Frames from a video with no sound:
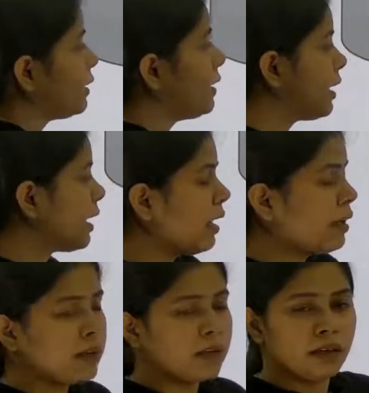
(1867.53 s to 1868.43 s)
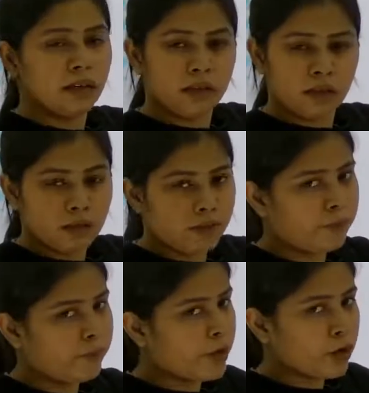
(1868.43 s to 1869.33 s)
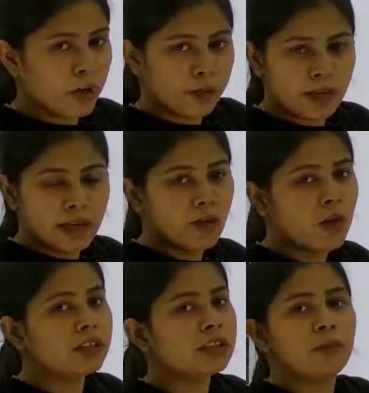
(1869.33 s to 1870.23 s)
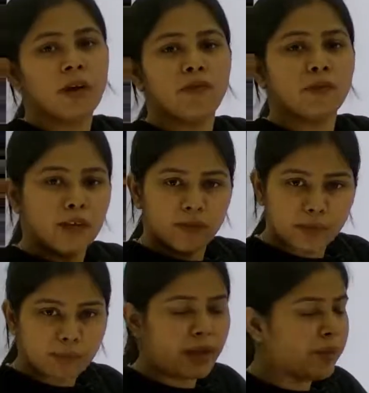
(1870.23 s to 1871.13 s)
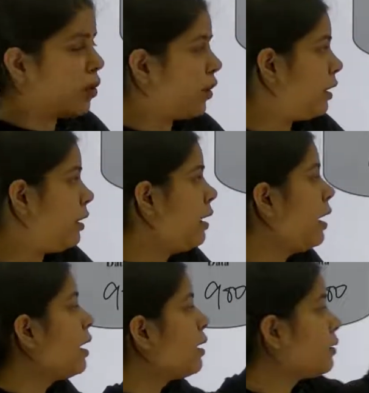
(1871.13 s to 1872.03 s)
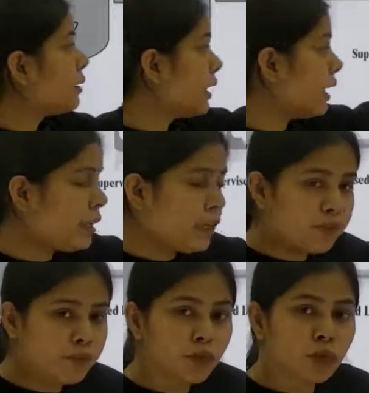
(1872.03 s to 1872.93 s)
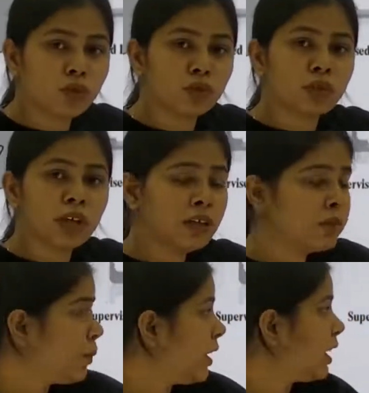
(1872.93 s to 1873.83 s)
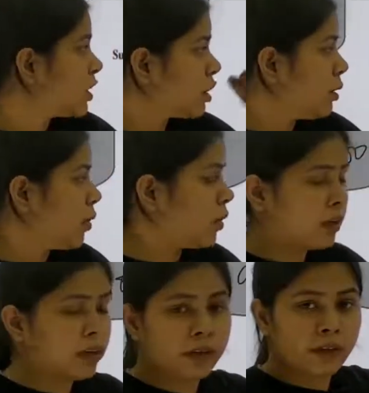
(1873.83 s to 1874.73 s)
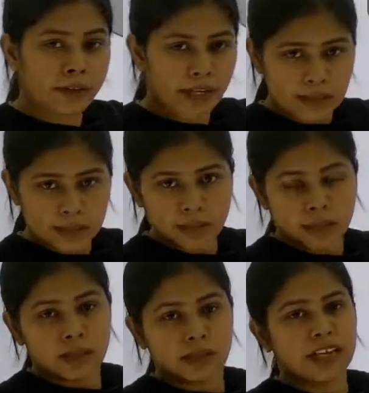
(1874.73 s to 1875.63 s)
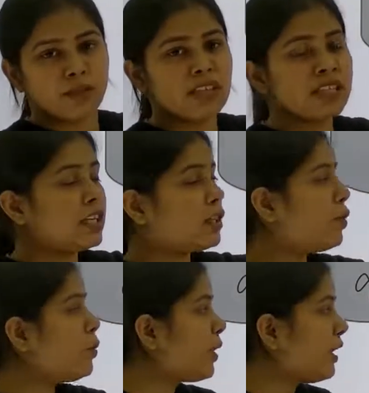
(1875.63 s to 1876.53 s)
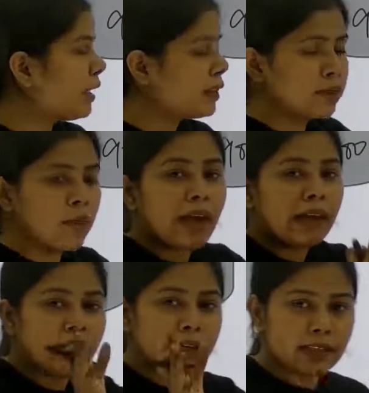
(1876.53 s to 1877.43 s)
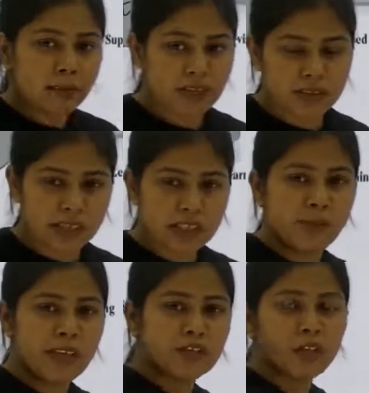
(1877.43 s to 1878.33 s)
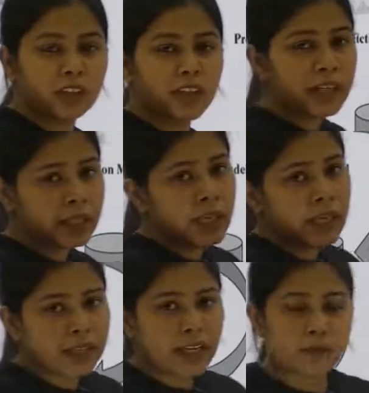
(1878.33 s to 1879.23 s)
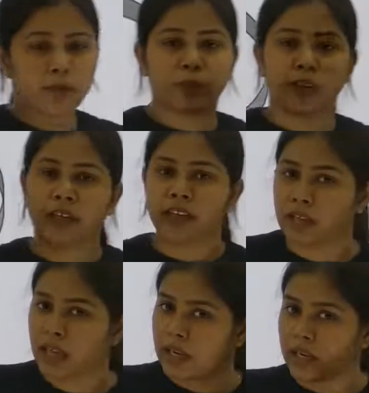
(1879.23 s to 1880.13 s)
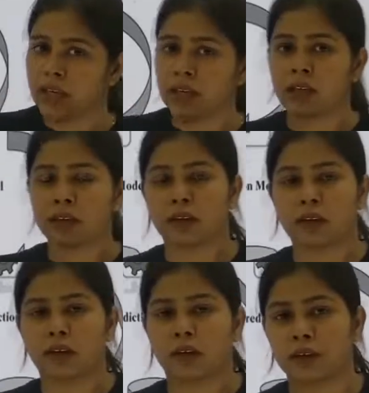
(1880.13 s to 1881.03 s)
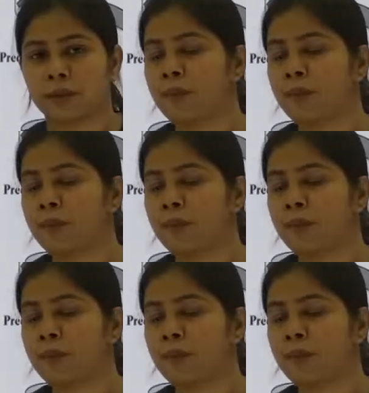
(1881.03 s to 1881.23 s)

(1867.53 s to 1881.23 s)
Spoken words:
Then I'll work on my algorithm, develop my model. Then it would go to the prediction model, right? That means it would predict, I'll get some results based on that, that would predict uh,